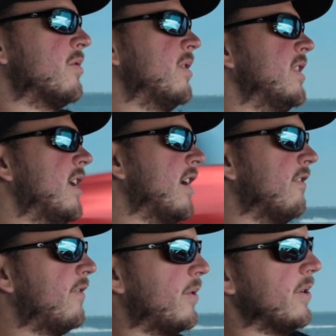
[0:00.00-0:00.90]
joining the
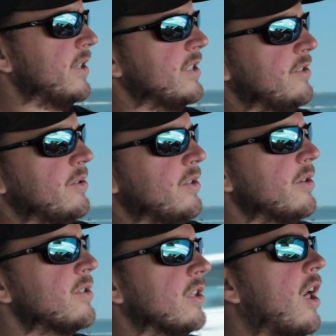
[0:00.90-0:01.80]
Air Force and
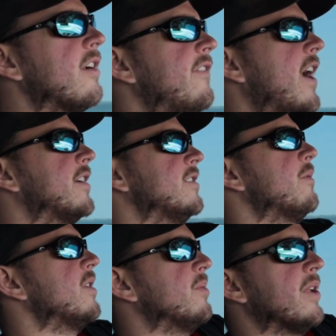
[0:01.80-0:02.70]
there's a lot of factors
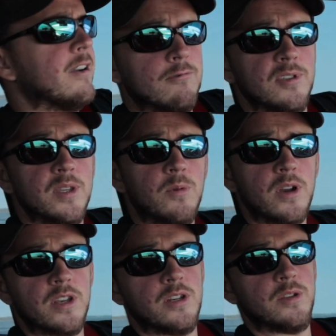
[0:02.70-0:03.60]
that went into play. I really
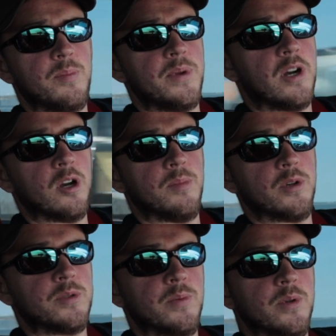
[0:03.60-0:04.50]
wanted to PRO
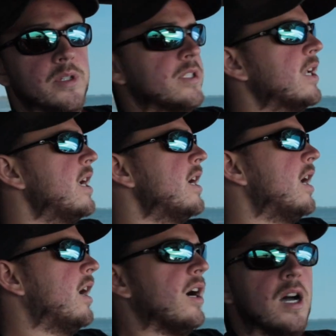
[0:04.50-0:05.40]
Motorsports
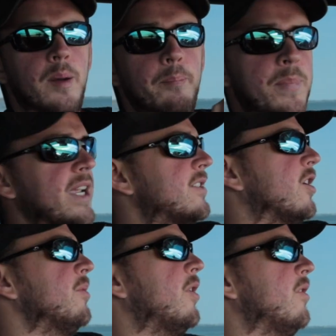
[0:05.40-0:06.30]
big
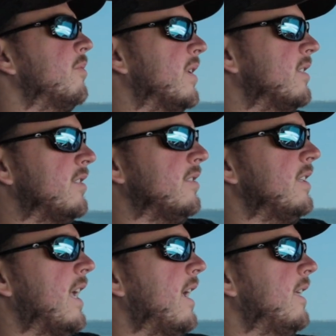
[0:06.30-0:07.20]
turbo, but
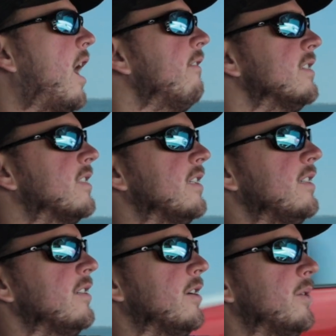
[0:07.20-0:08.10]

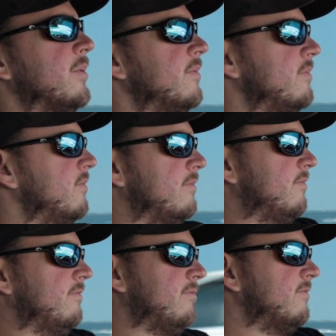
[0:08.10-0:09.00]
obviously,
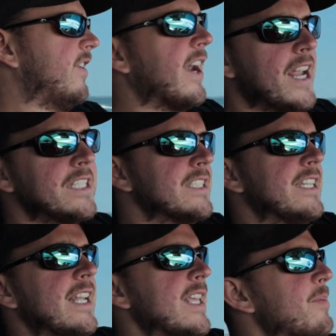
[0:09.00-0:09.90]

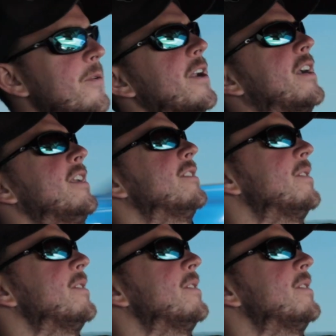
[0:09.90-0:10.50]
financially at that point I couldn't